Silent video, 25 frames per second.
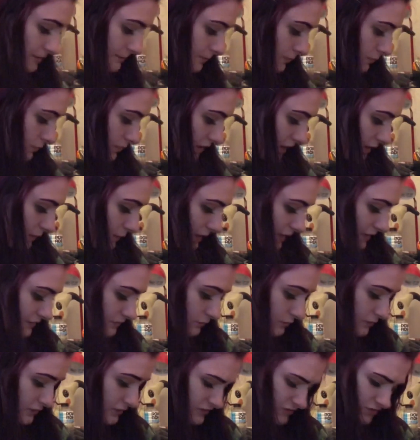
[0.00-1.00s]
bootleg wise,
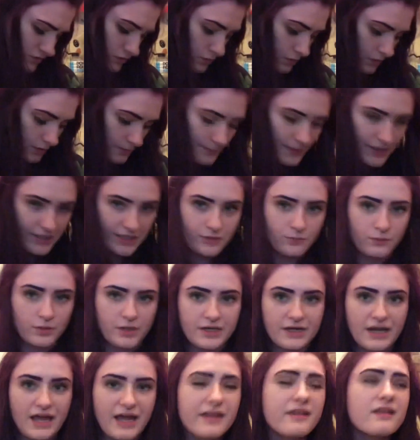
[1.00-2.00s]
only Scorbunny
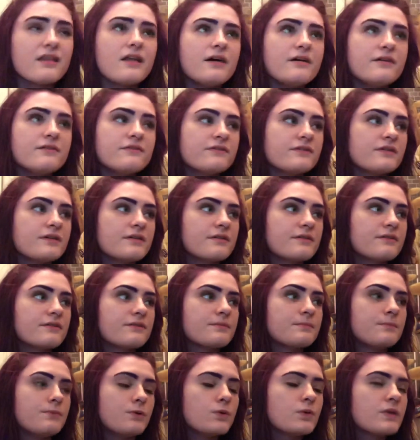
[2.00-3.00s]
won. I love
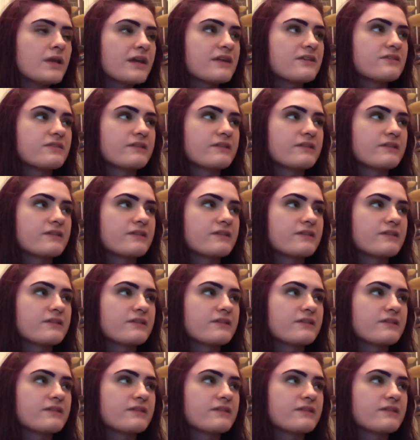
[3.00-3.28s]
bootleg